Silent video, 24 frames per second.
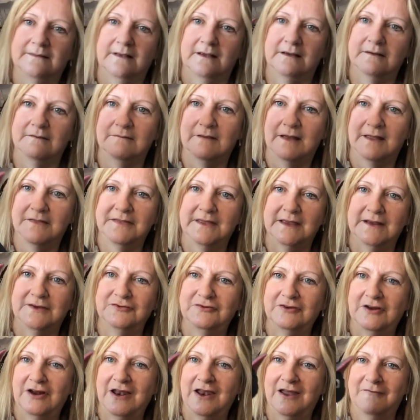So I think
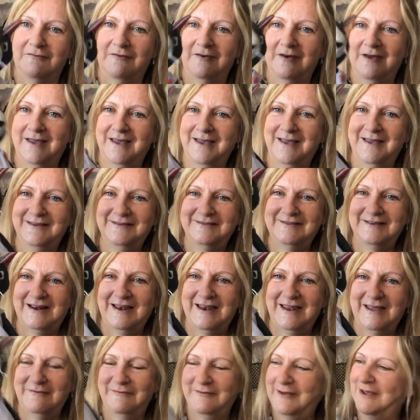she'll
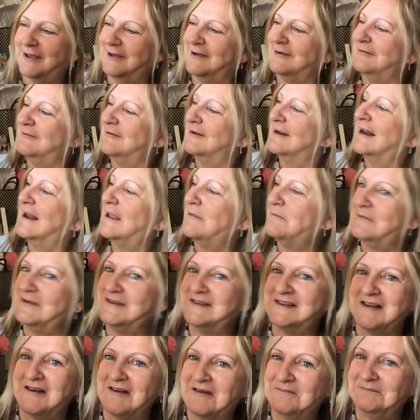love her
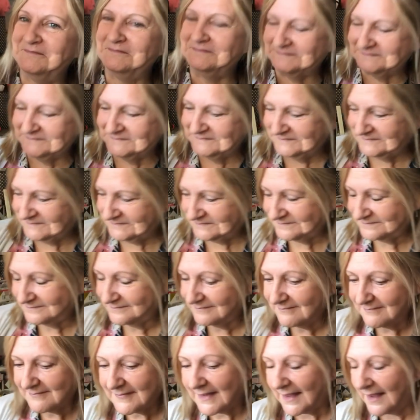Clementine.
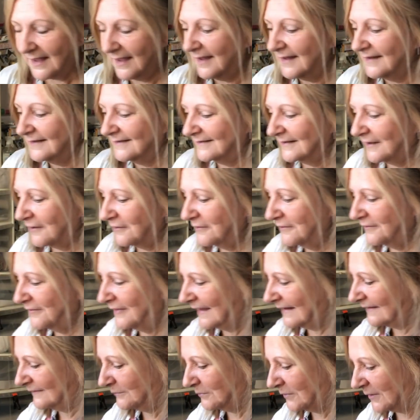So
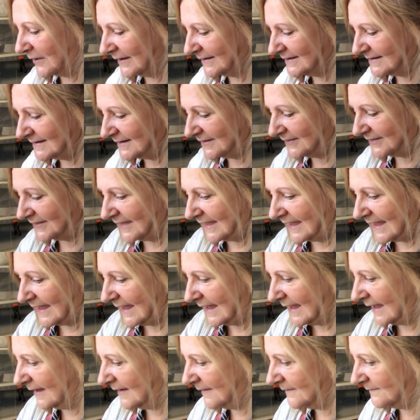that's what I did
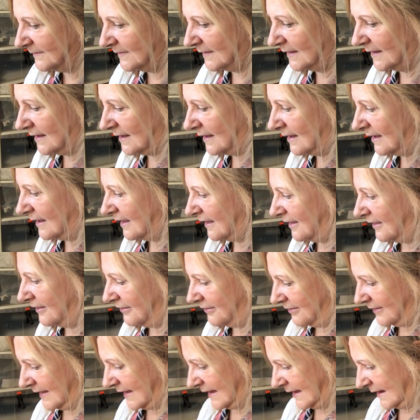there.
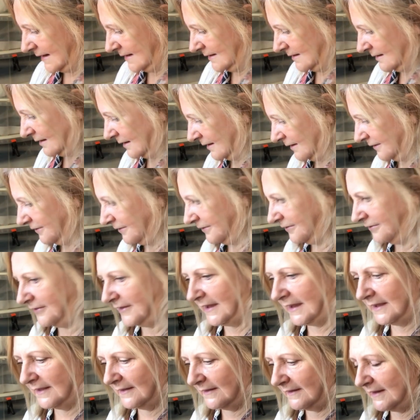Then I
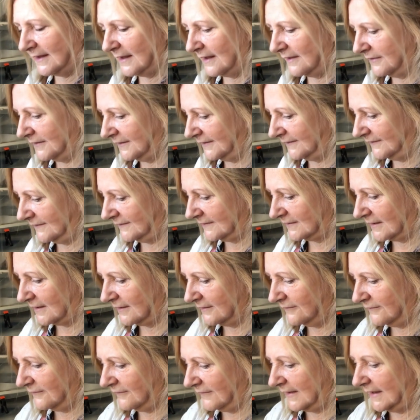think the other
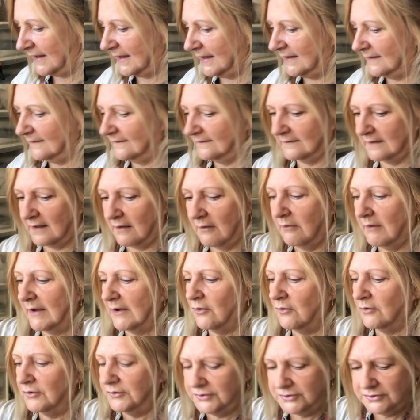stuff is, oh, I
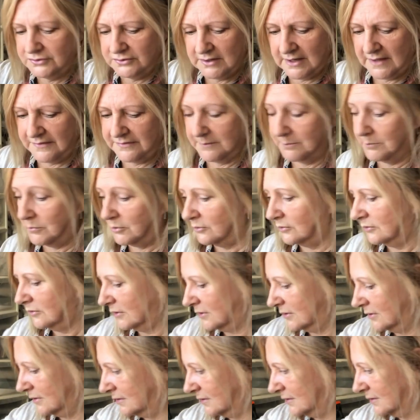got another
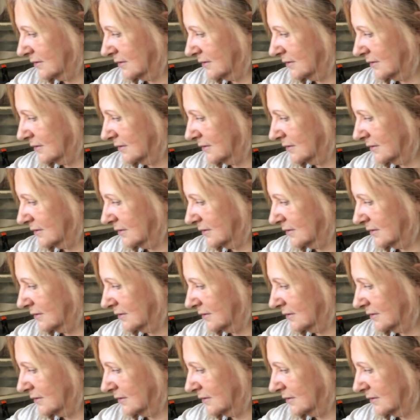book.